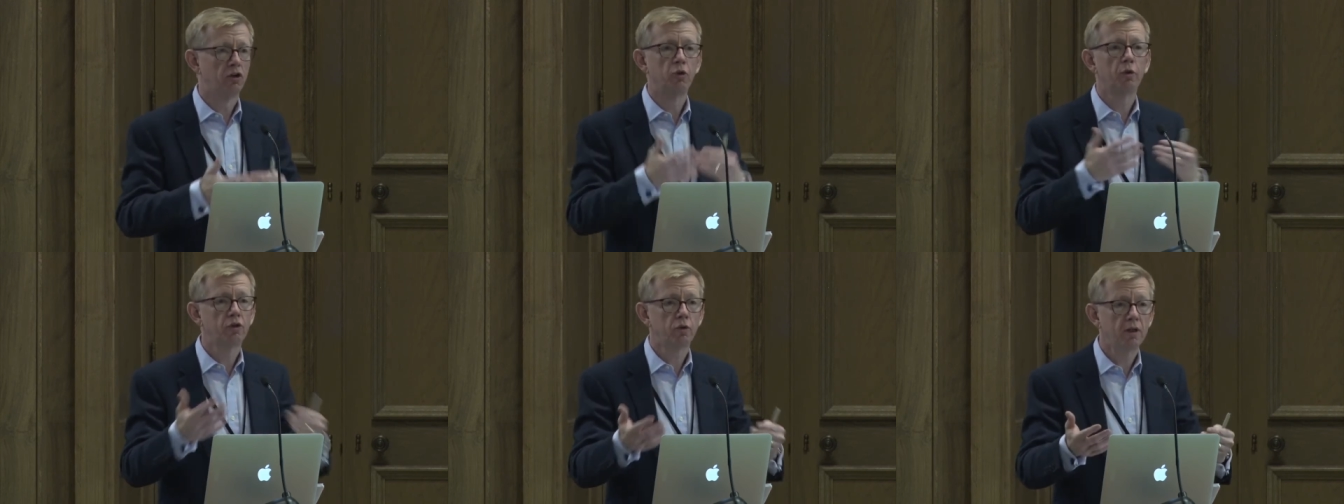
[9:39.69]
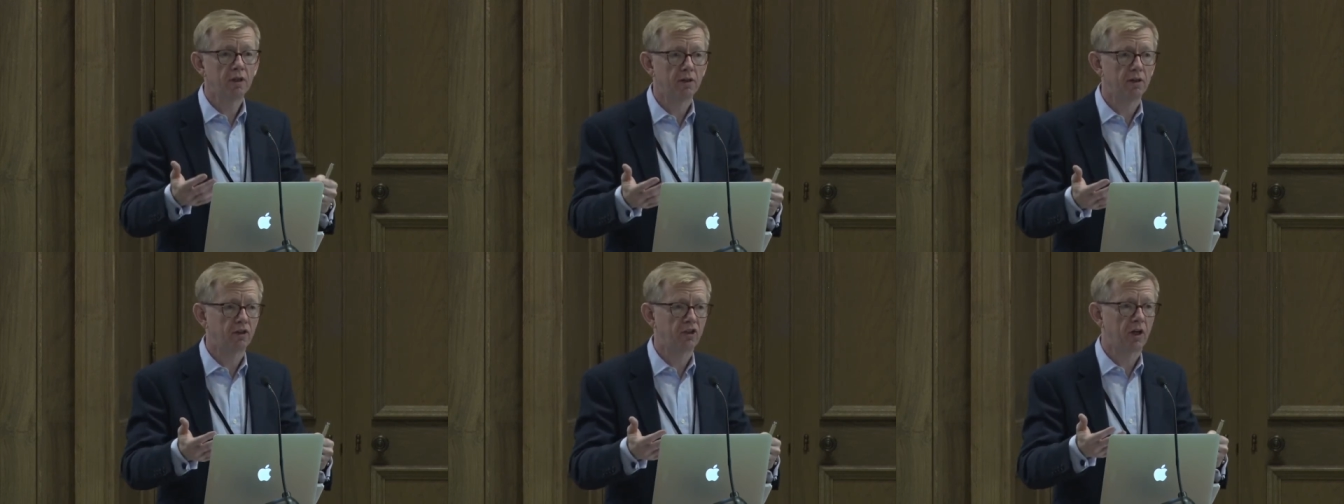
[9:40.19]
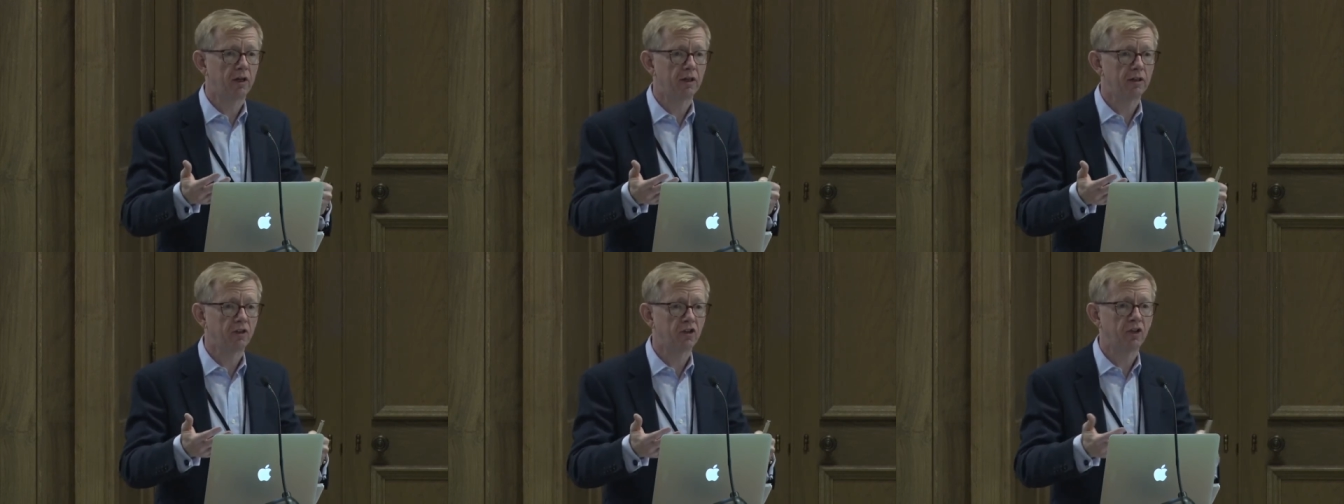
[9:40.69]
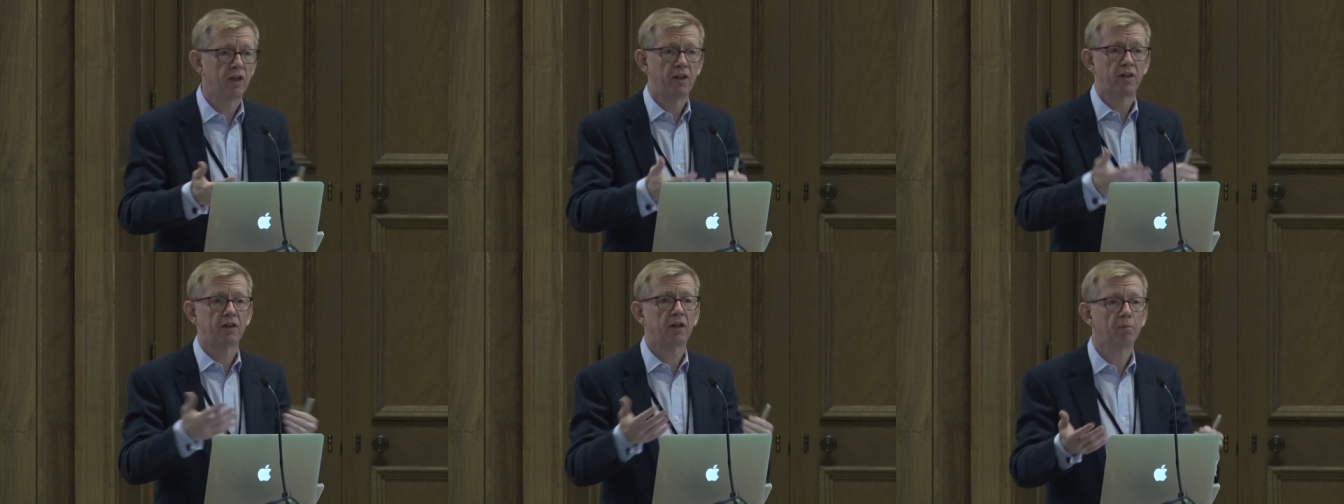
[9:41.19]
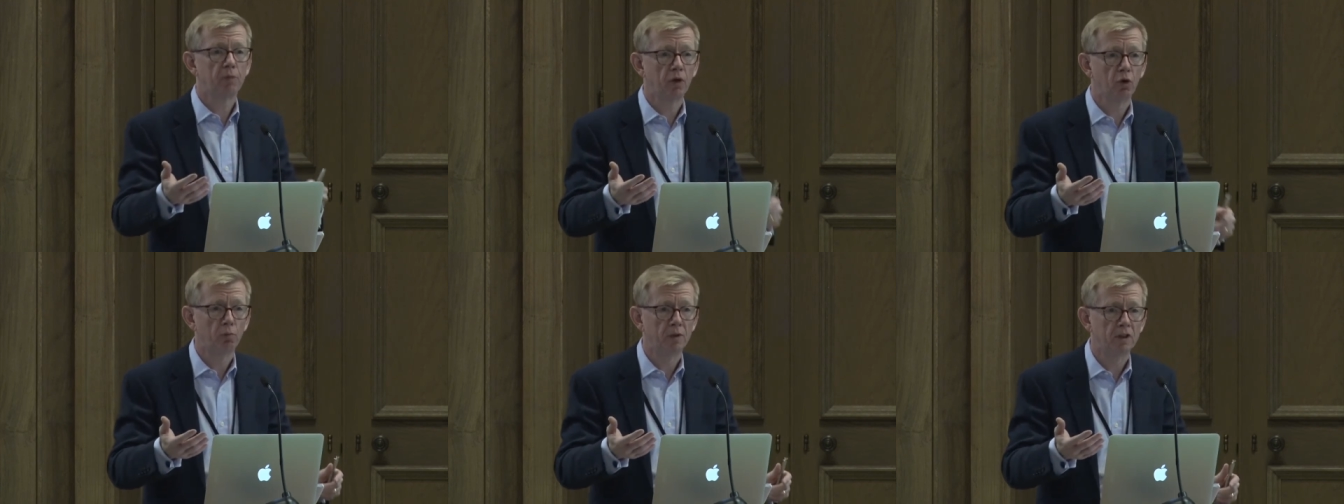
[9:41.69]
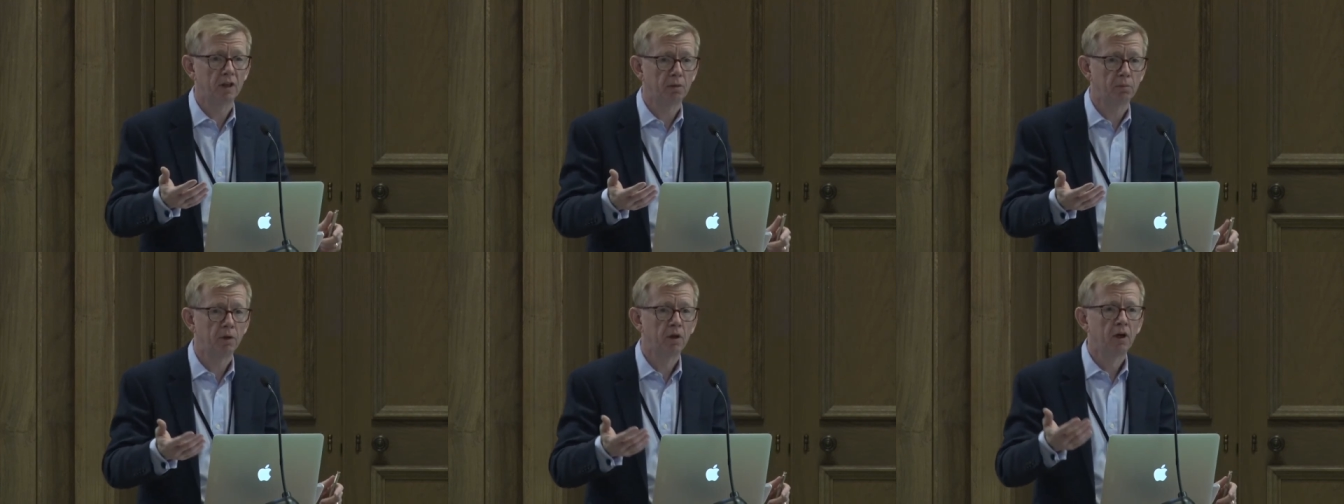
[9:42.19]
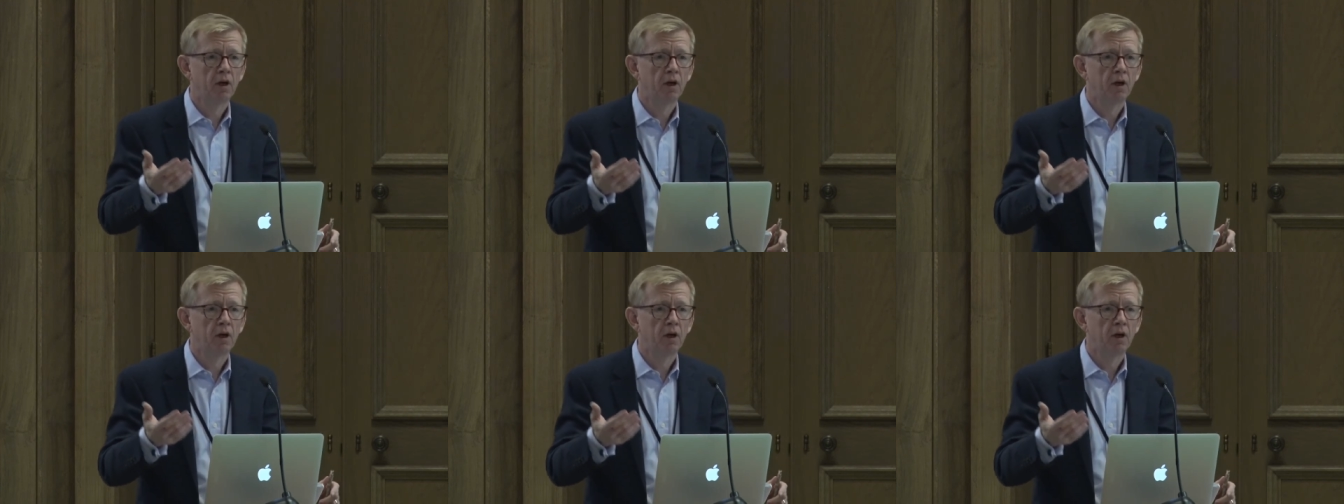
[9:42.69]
You are doing the science that can be opened up.